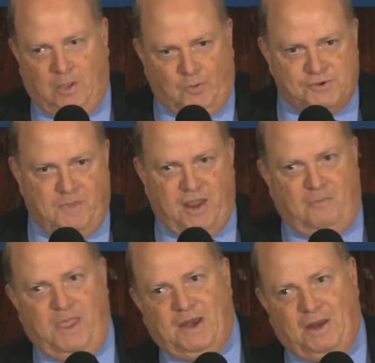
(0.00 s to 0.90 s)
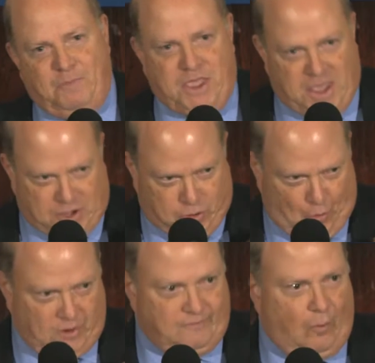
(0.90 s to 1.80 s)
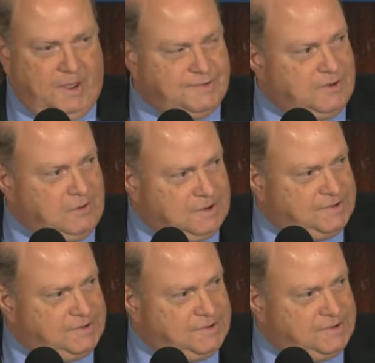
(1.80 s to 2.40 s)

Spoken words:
which may or may not be in your voice and your